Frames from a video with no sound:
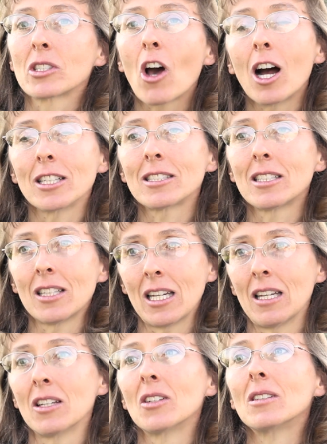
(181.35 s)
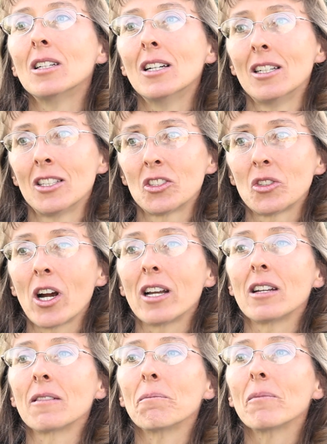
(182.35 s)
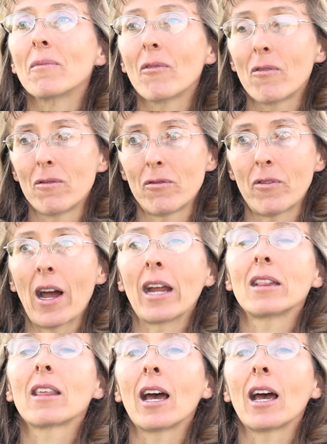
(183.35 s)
constantly trying to fight